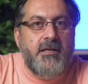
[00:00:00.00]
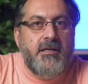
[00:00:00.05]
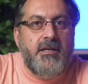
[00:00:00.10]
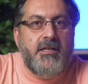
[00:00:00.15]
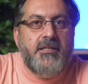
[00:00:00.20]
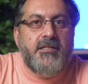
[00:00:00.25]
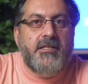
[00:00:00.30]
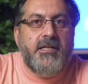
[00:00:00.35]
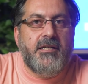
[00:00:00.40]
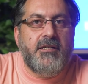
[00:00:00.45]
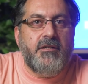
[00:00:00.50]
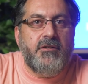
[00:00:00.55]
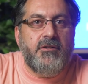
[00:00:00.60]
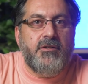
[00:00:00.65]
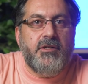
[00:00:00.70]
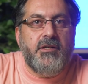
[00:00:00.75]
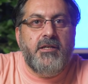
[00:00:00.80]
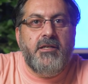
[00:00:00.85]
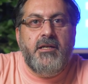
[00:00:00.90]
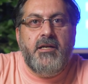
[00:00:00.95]
Let's take a
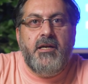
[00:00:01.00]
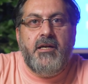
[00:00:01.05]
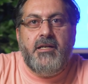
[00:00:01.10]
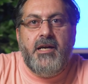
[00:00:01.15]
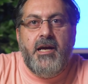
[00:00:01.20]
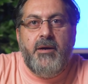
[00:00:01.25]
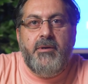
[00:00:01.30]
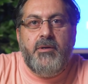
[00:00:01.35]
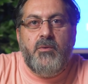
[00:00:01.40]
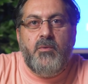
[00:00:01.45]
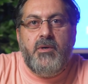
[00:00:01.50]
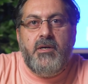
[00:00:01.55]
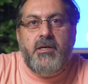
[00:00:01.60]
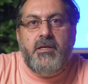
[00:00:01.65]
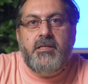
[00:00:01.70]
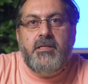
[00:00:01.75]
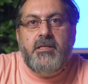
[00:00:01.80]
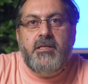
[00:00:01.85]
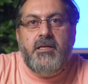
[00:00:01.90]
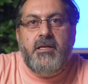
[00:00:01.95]
look at how it
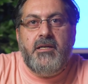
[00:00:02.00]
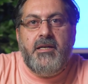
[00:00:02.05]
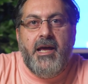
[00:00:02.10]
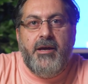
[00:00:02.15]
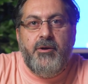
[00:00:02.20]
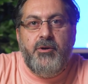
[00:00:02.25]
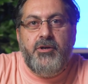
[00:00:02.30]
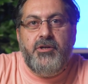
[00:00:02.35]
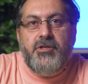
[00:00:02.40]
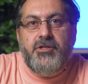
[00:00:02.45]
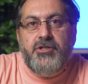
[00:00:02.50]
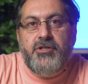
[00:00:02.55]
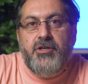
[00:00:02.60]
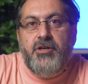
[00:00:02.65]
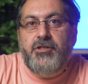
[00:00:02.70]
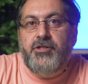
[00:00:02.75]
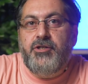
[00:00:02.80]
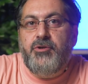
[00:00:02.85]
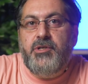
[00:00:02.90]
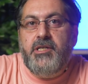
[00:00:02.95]
works and how you can
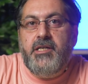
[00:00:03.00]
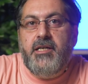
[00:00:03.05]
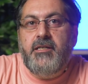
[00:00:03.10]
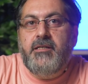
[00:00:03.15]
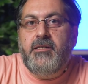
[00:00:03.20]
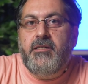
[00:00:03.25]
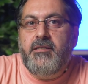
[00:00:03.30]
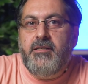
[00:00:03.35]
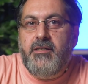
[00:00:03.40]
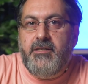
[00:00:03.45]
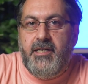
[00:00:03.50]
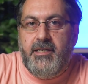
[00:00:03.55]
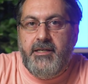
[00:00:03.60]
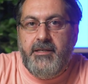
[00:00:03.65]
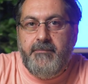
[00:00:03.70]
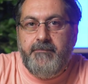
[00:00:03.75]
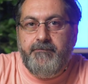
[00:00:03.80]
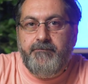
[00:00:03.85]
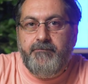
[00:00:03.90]
start using it today.